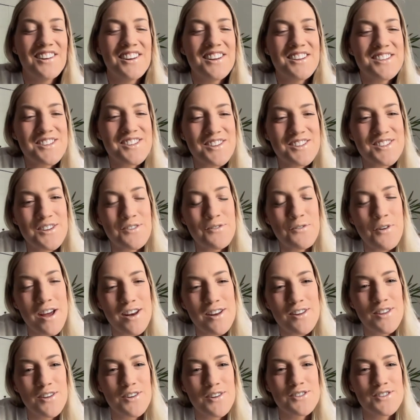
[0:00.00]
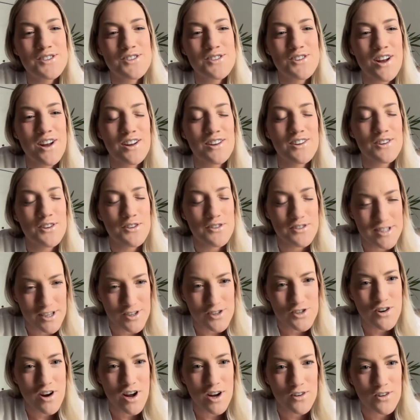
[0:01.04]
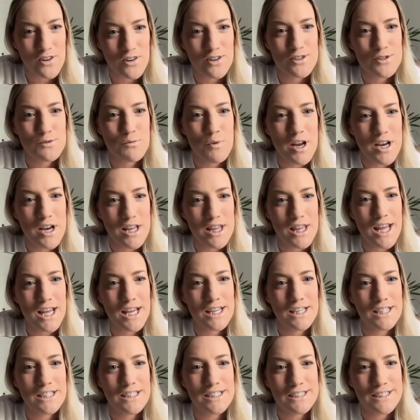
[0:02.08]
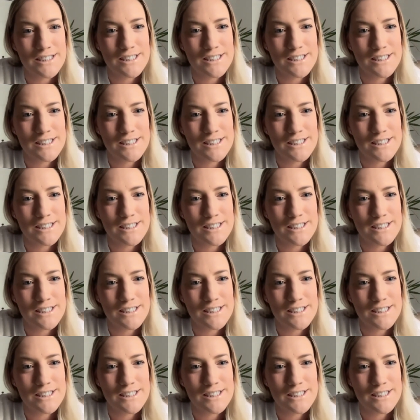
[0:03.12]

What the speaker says: listen, so when are those track you said track rods, when are they